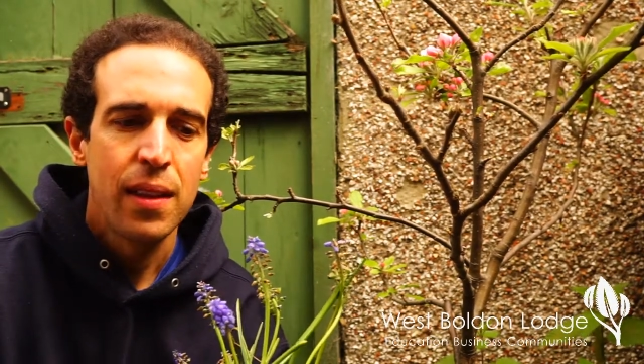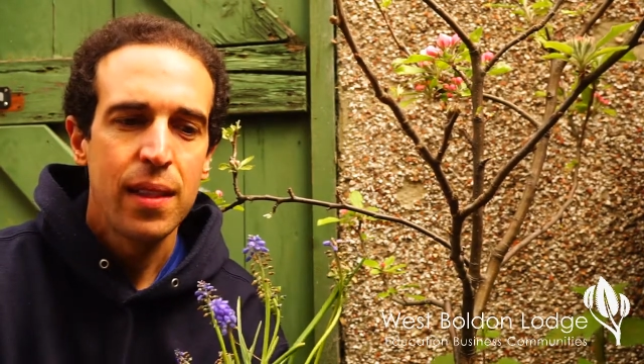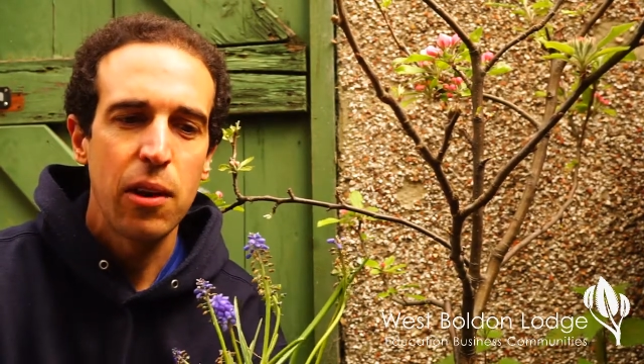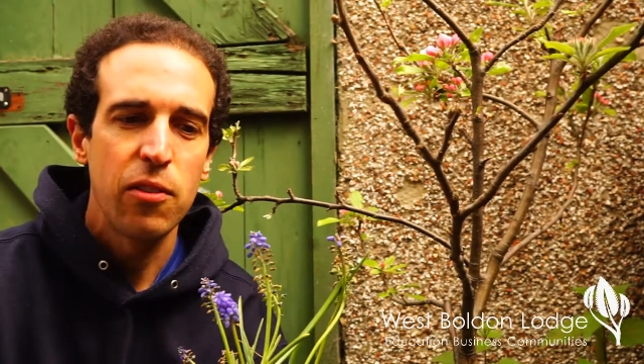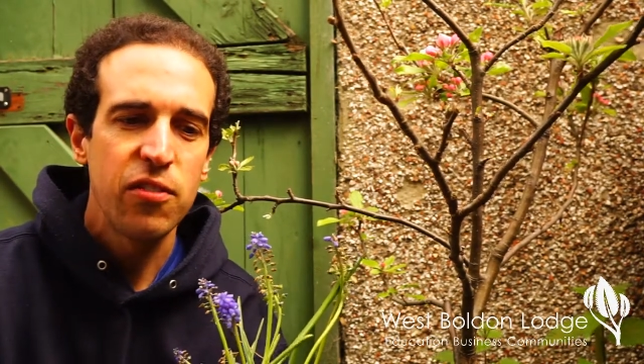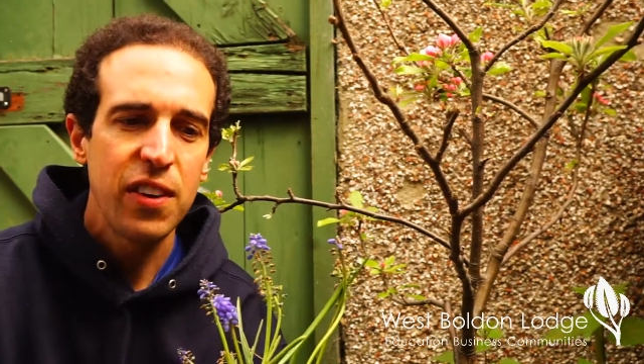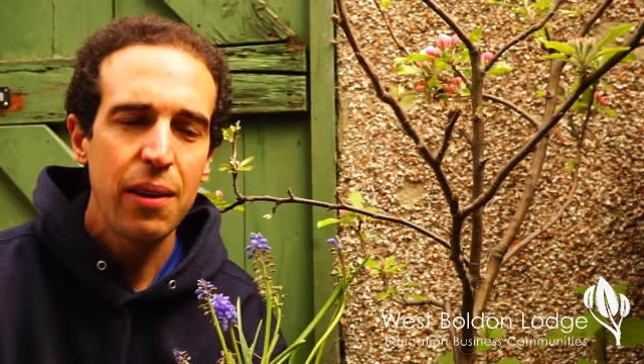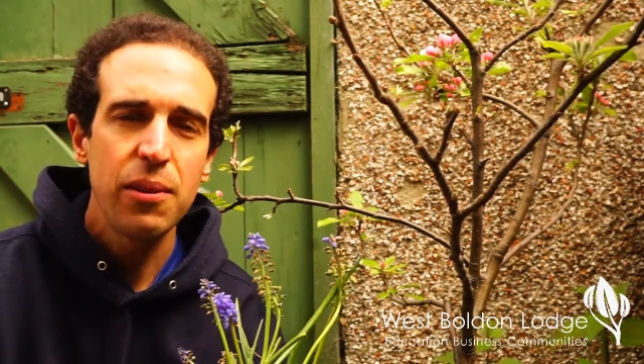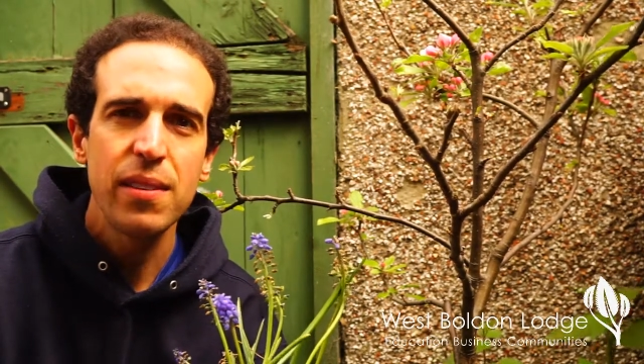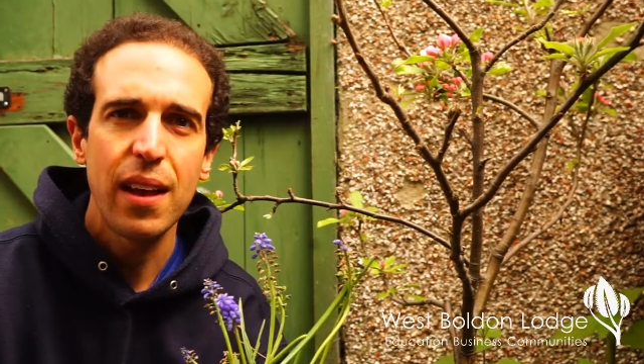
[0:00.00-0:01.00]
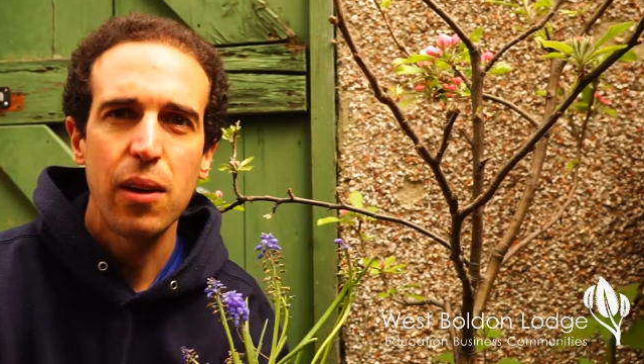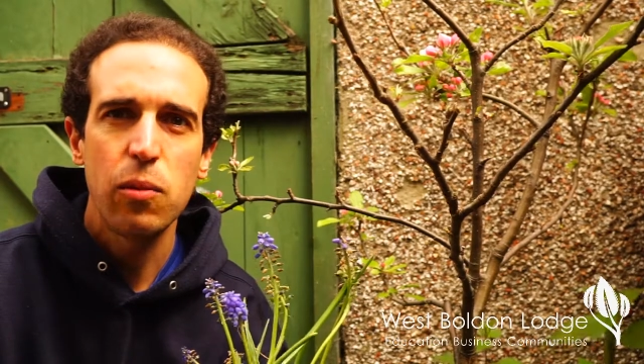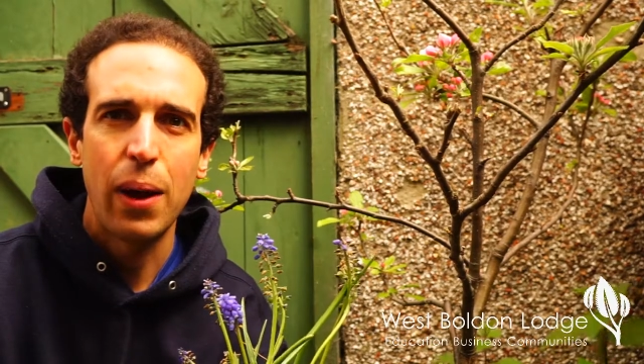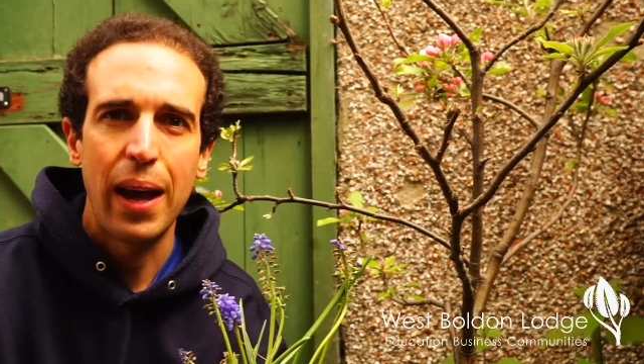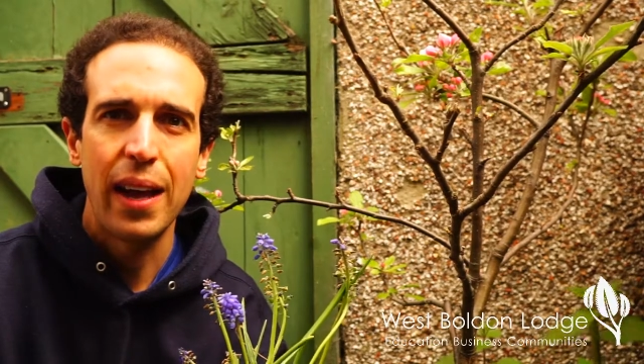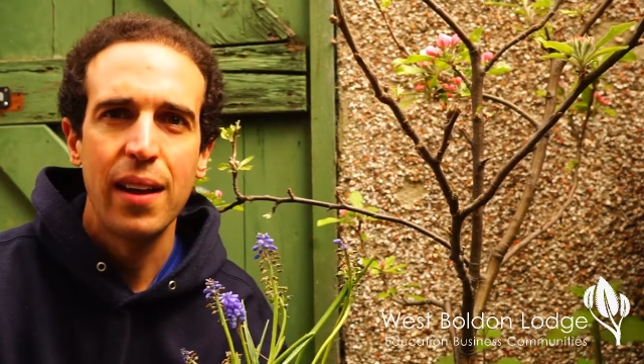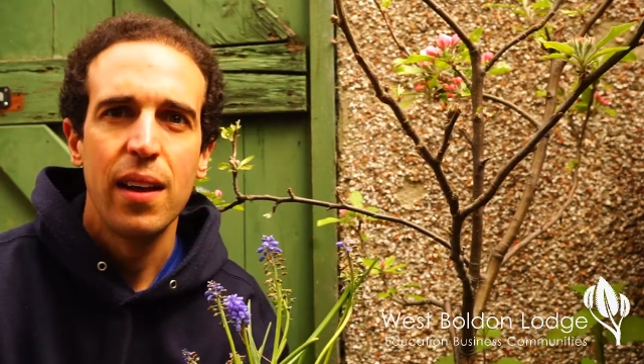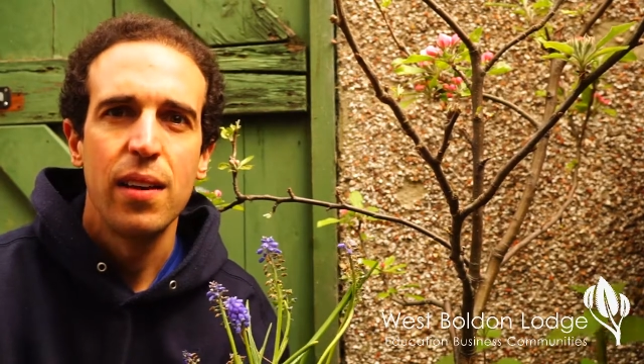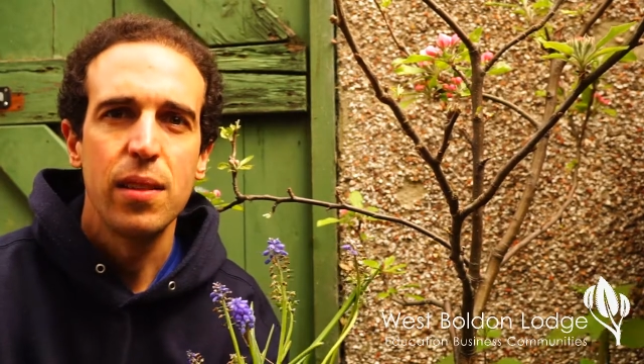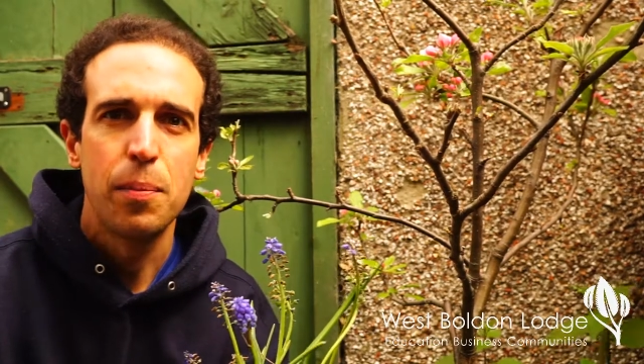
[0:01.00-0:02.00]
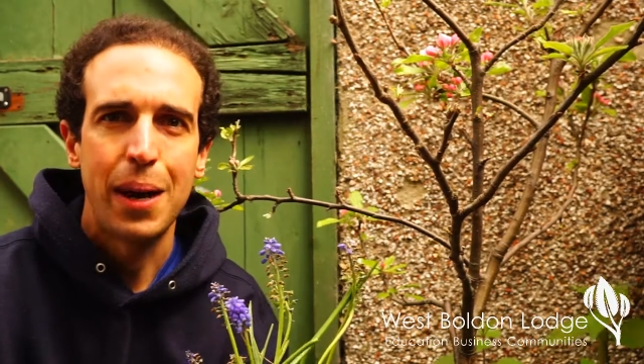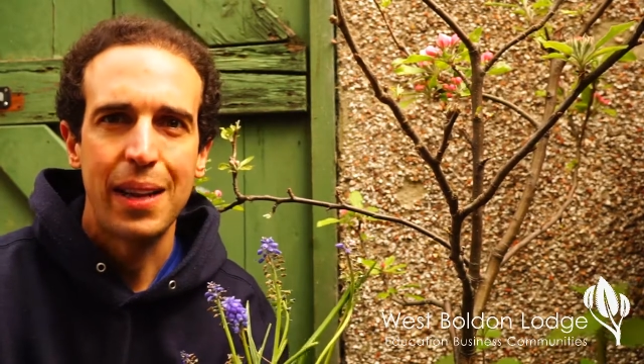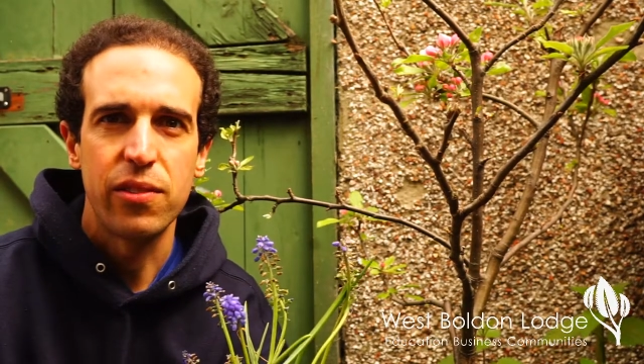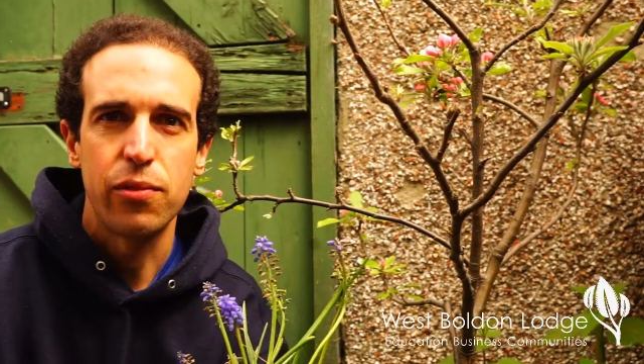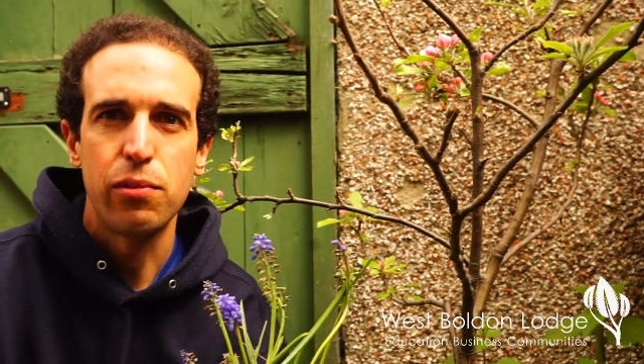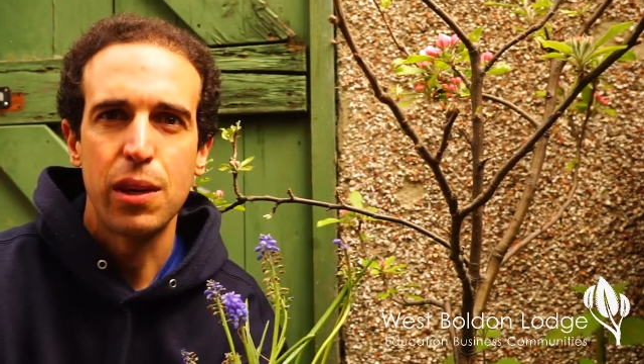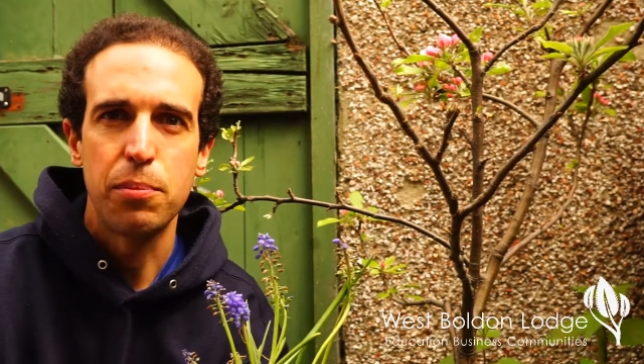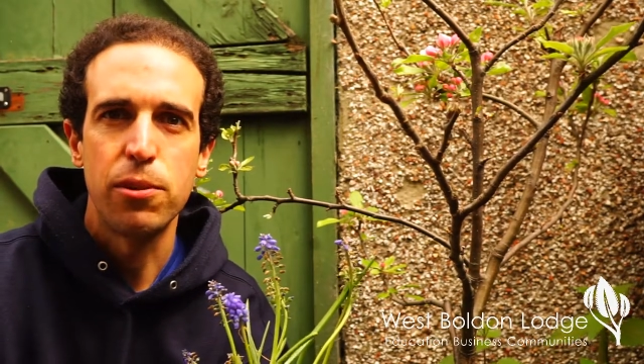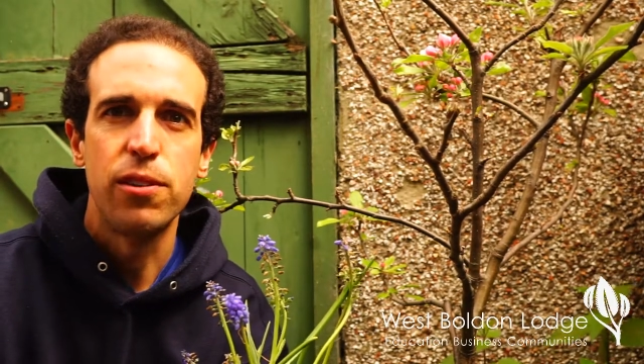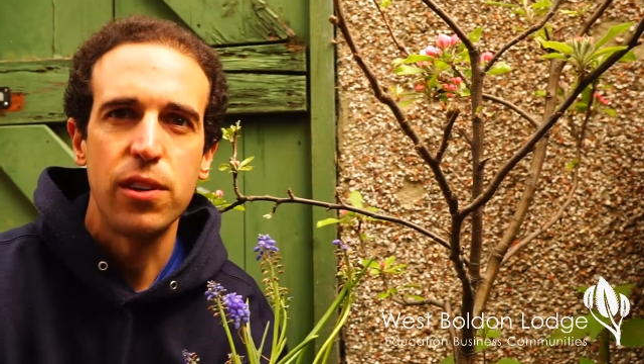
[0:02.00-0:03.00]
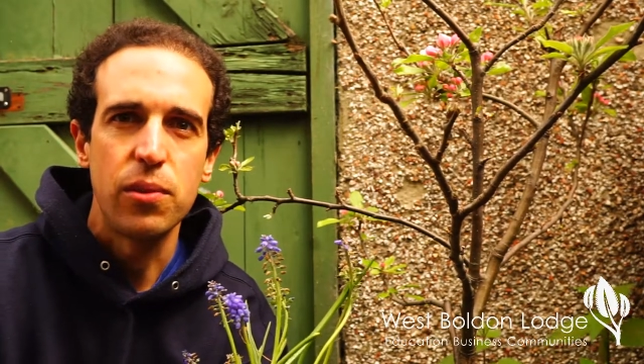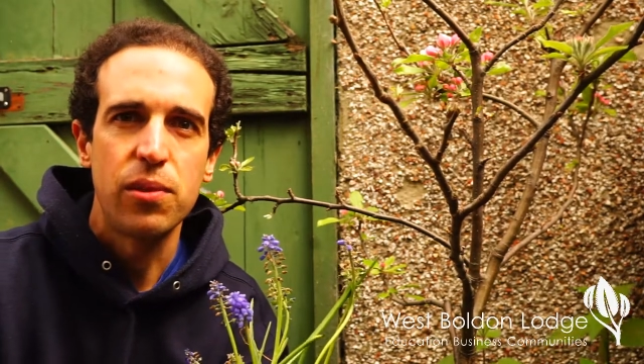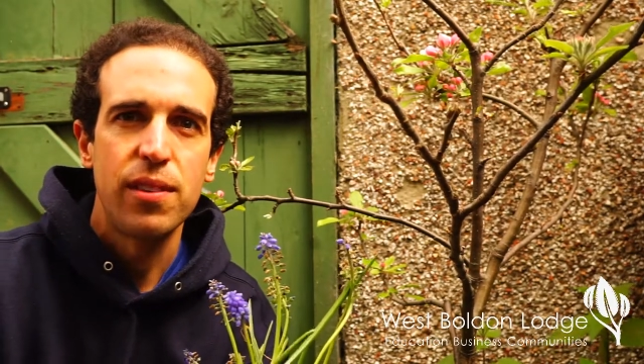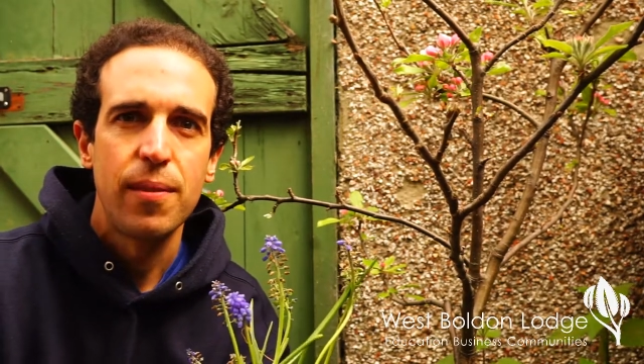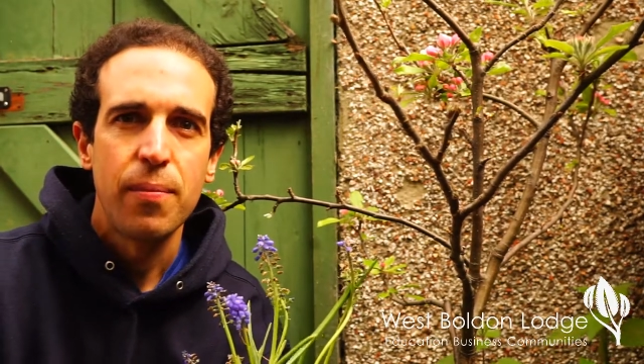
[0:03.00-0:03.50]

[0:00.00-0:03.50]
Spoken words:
Now flowers are where the plants reproduce.